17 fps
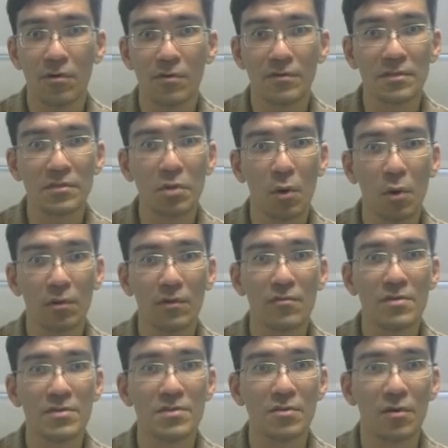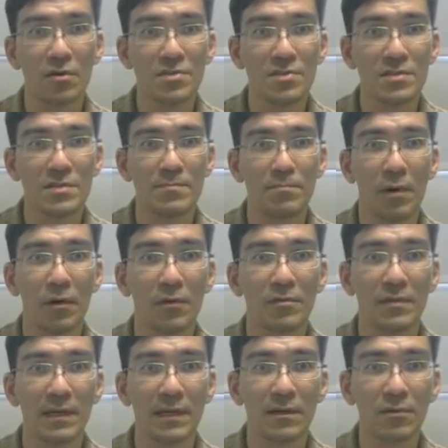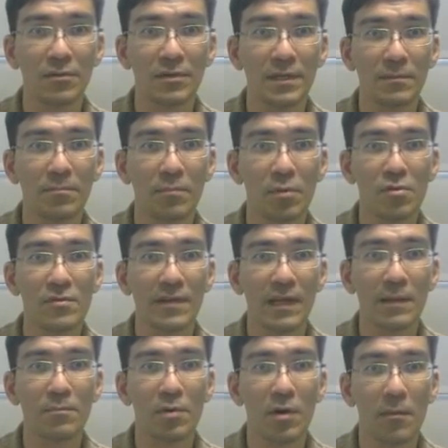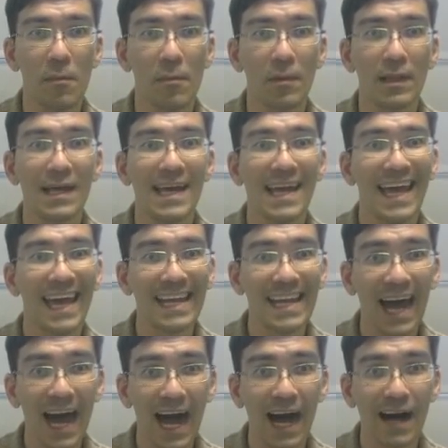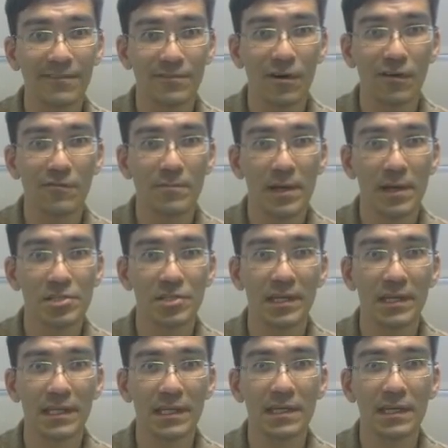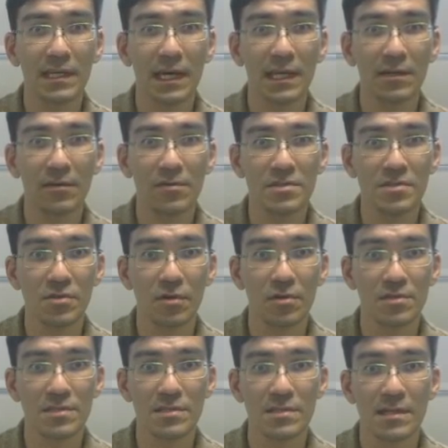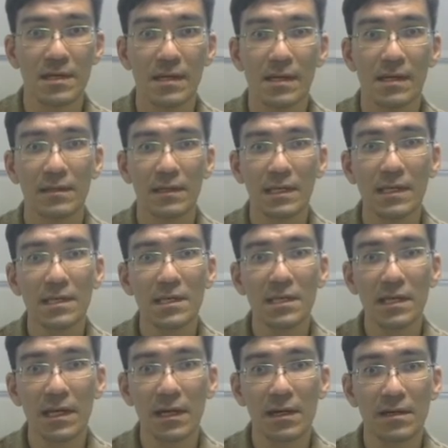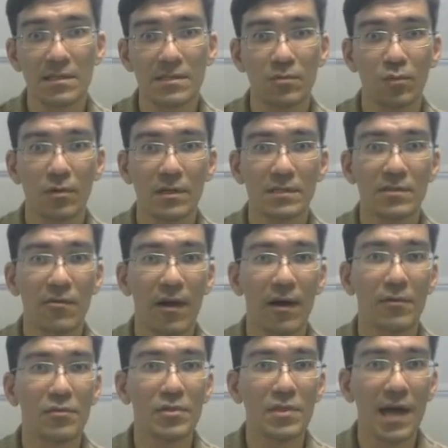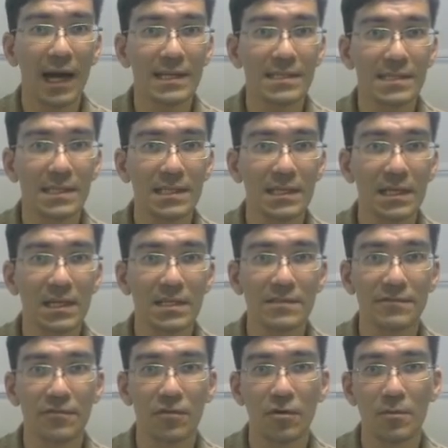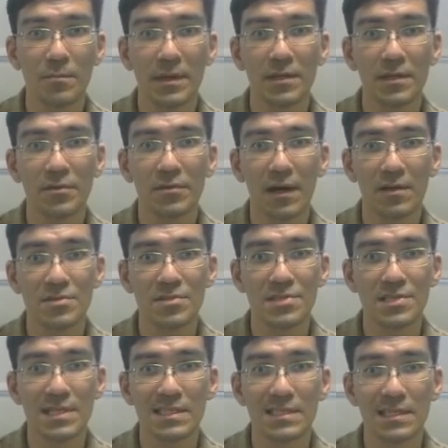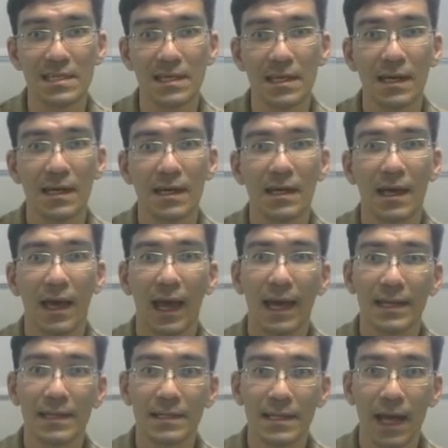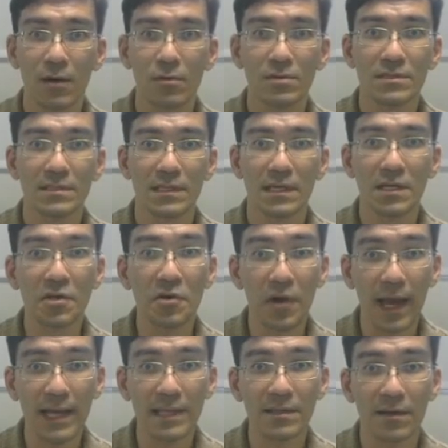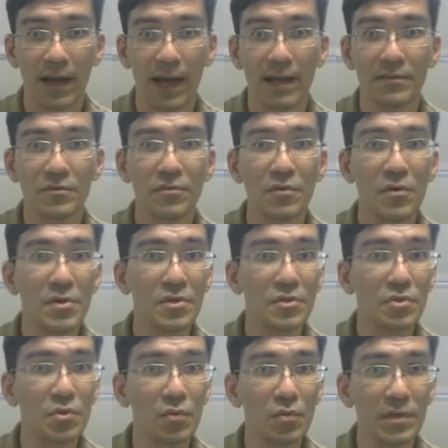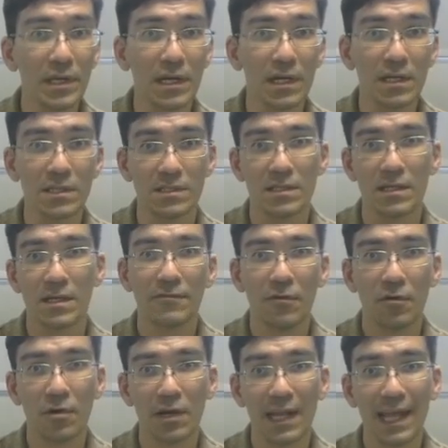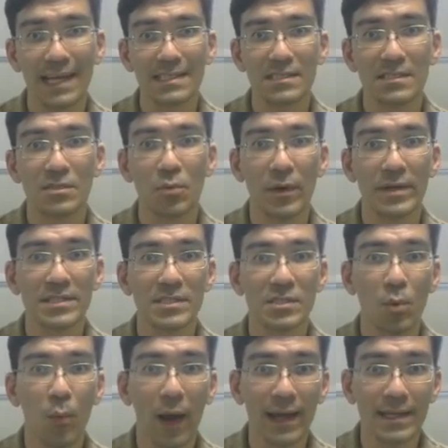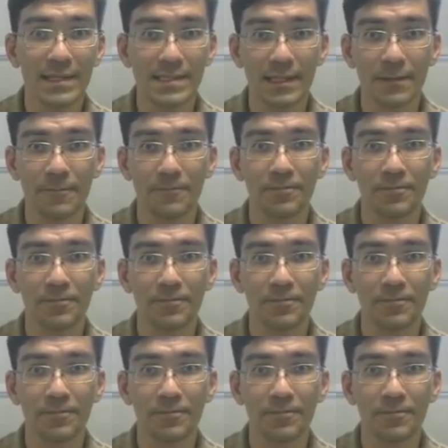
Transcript: the total resources, both including proved and probable and half of measured and indicated resources, in years was around 19 years for mid-2016, and now it's greater at 32 years for late 2020.